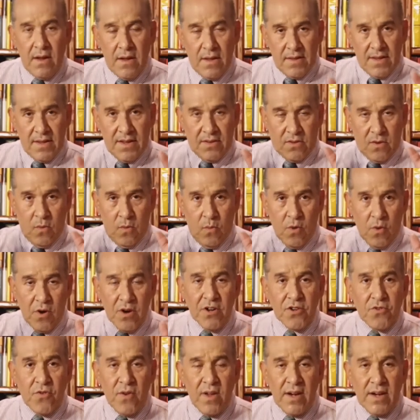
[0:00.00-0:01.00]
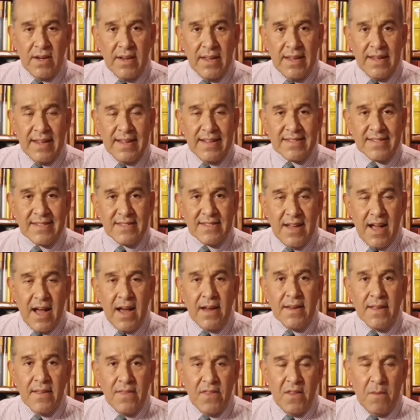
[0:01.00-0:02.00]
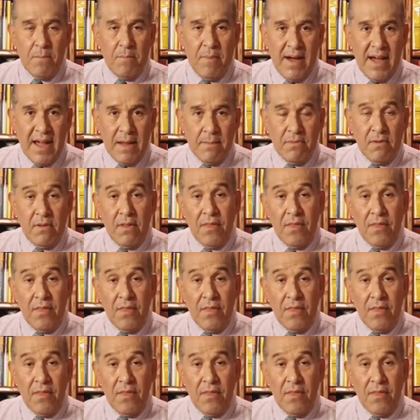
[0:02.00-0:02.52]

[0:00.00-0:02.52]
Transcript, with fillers: that the word Trinity is not in the Bible.